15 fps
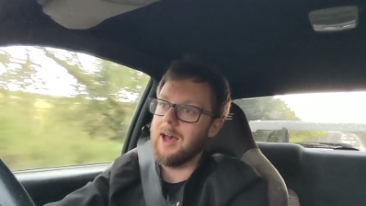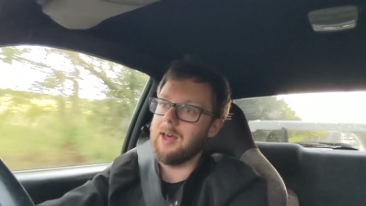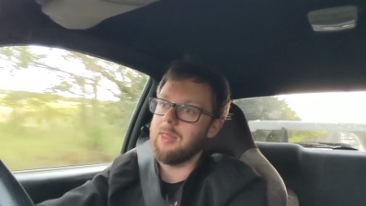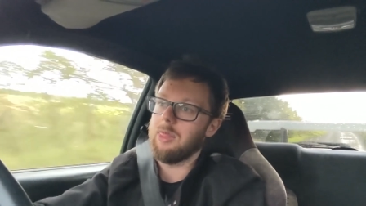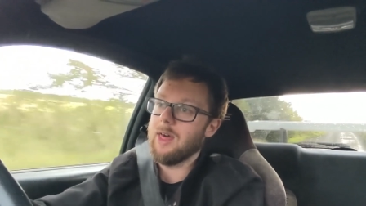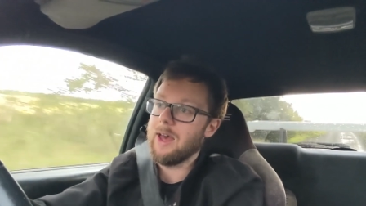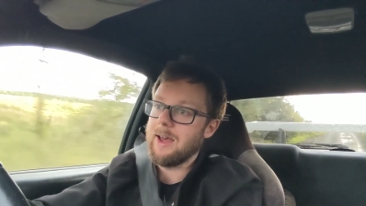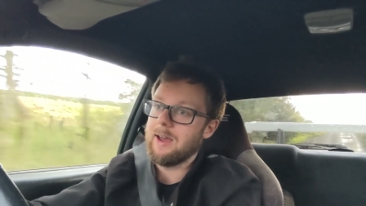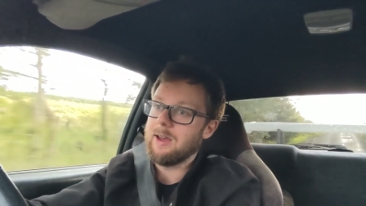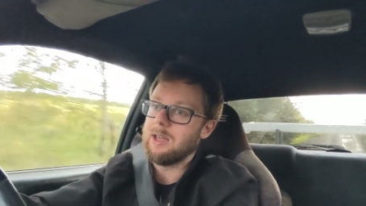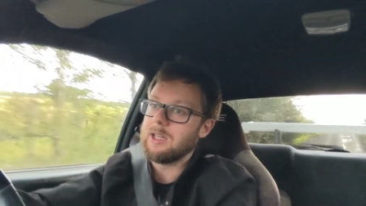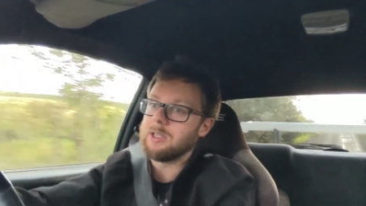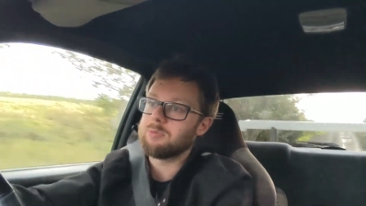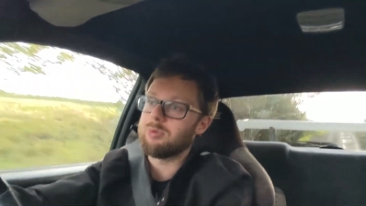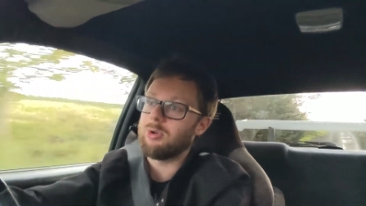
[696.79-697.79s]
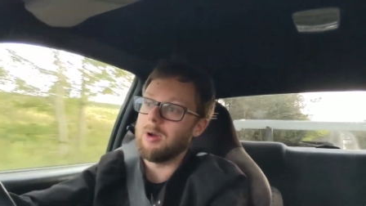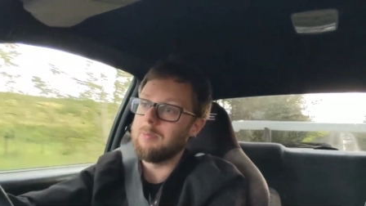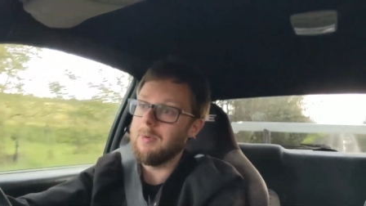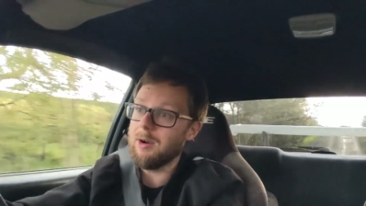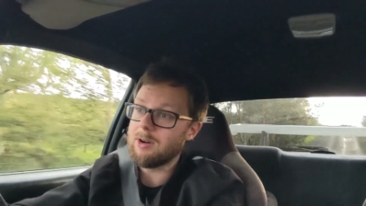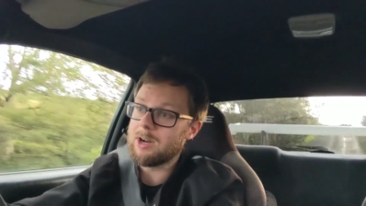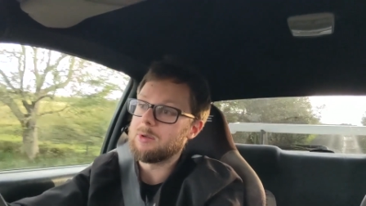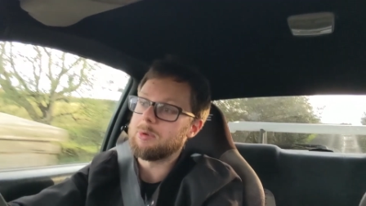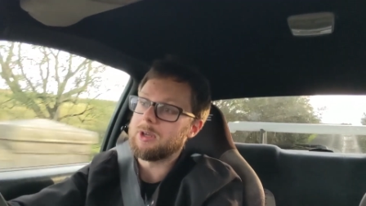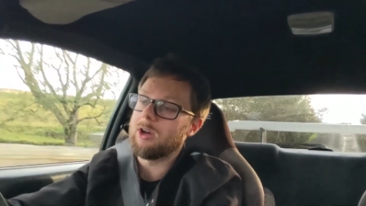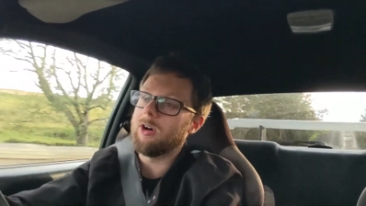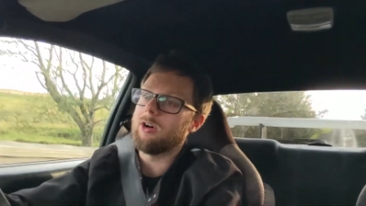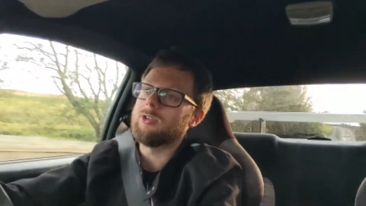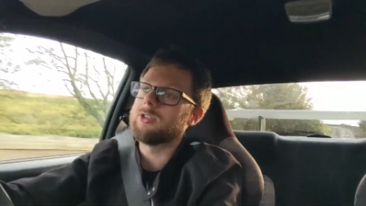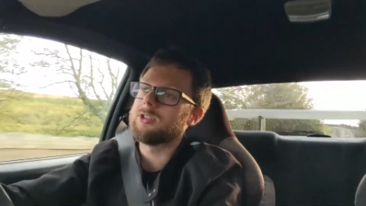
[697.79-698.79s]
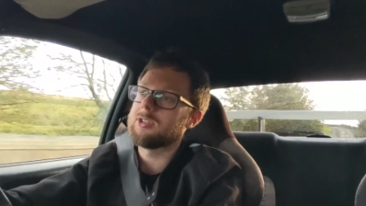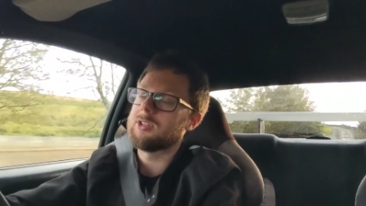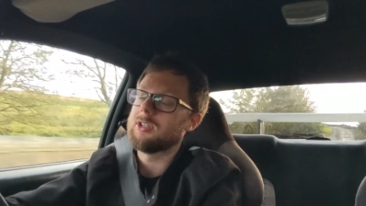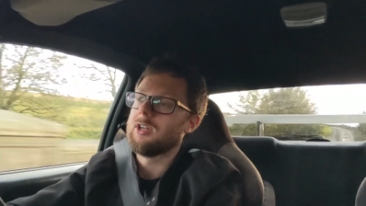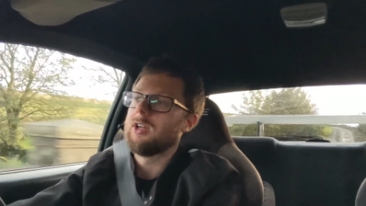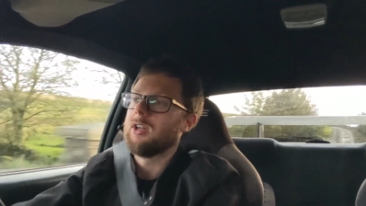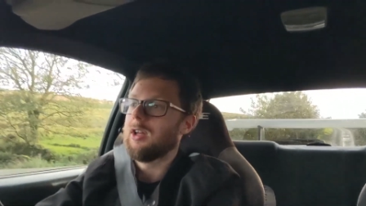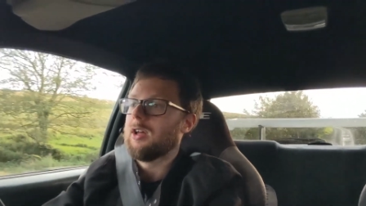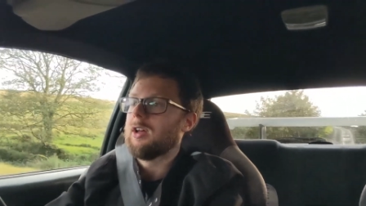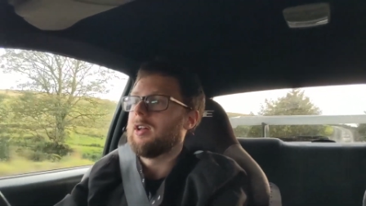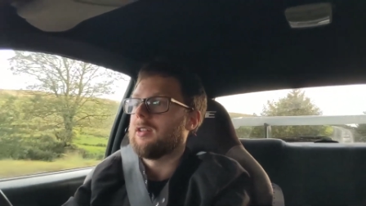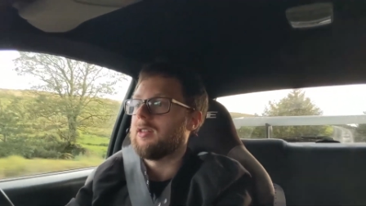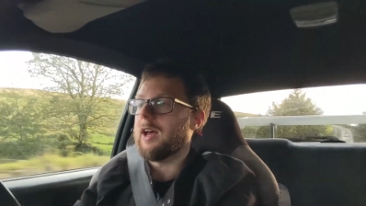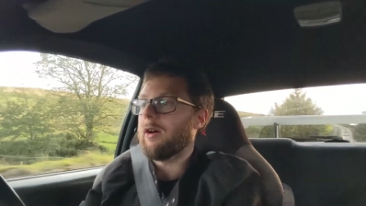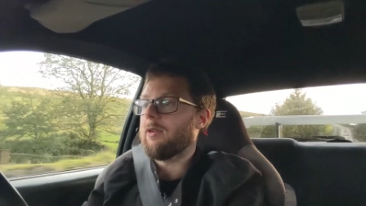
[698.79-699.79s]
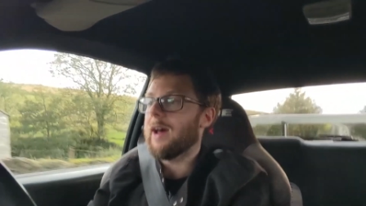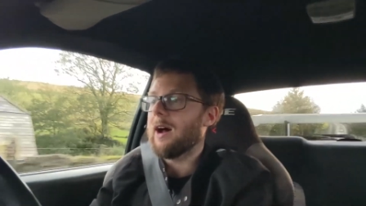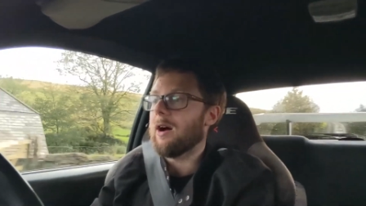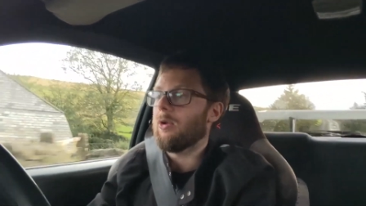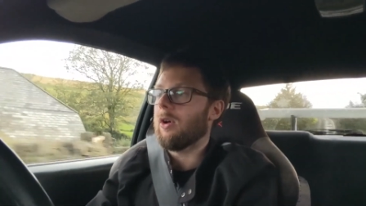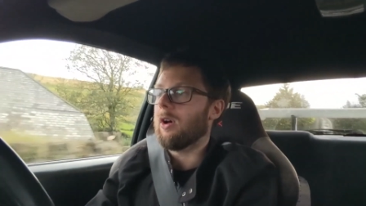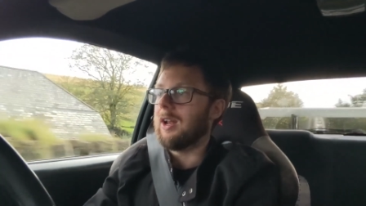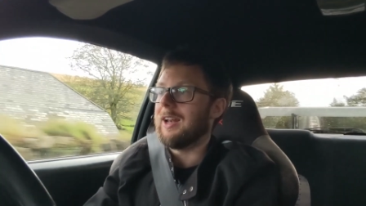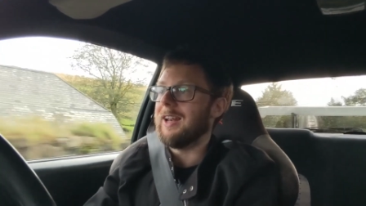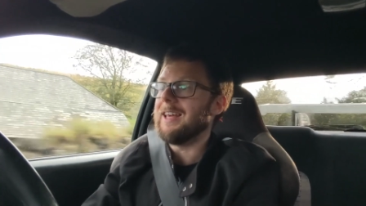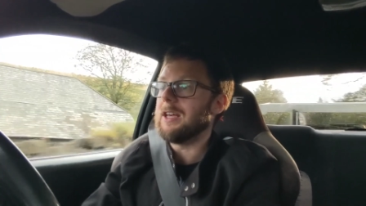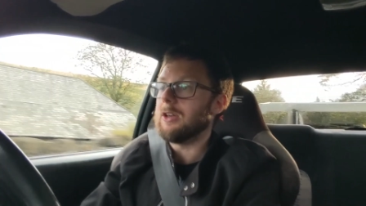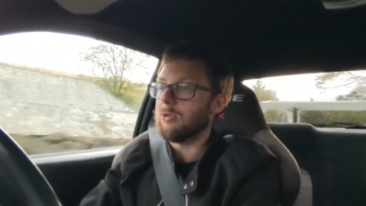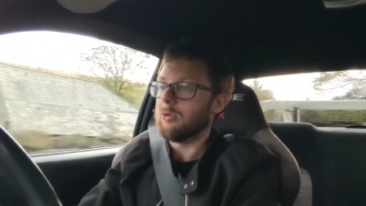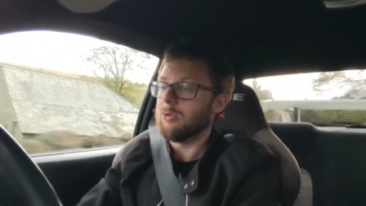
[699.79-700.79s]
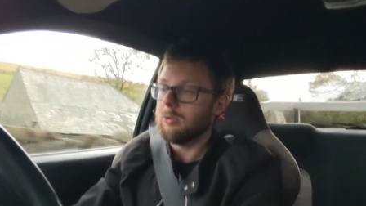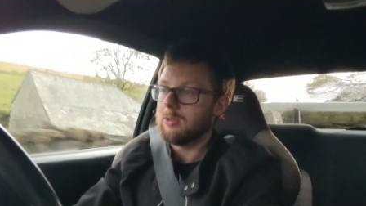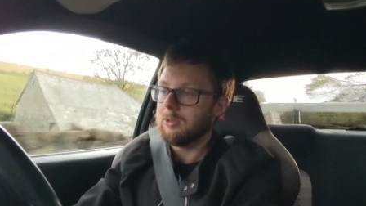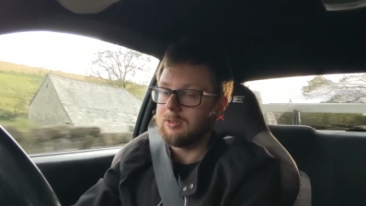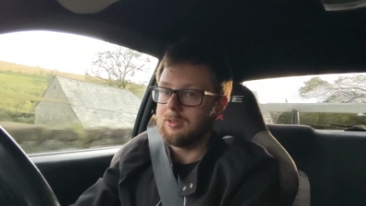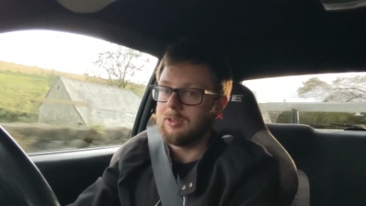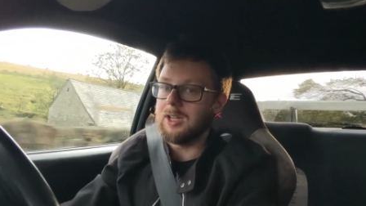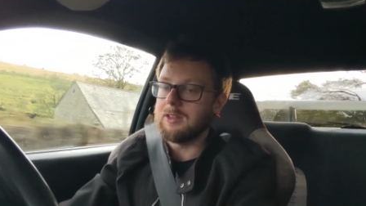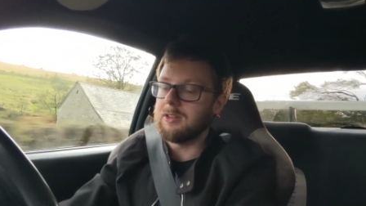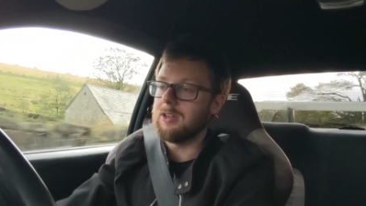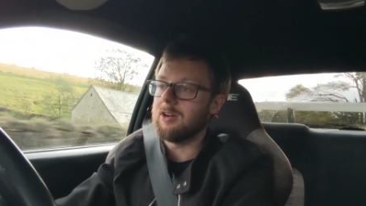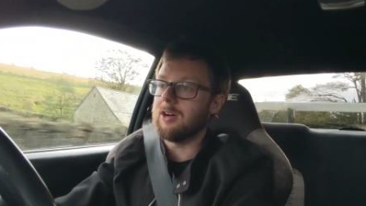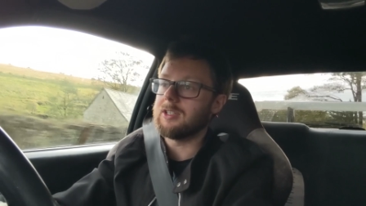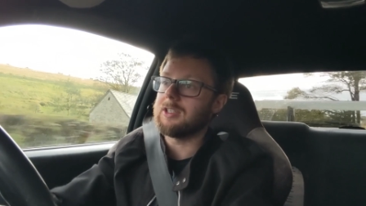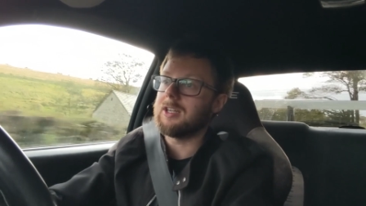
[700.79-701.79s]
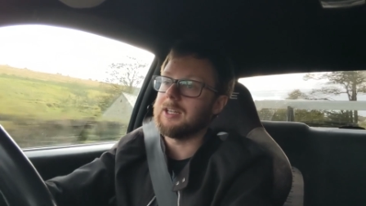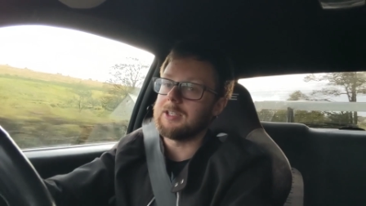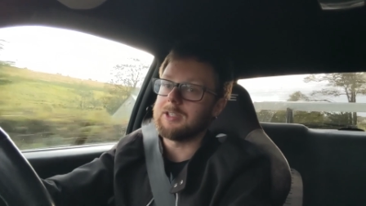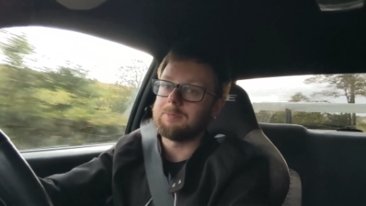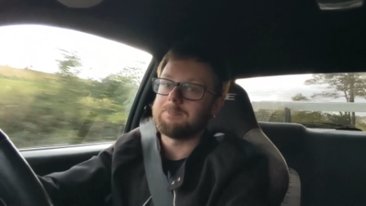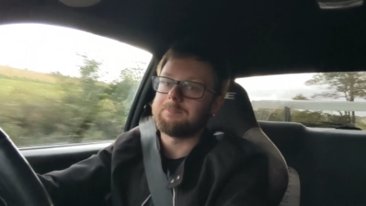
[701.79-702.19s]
And that is primarily because they are now legal in the United States.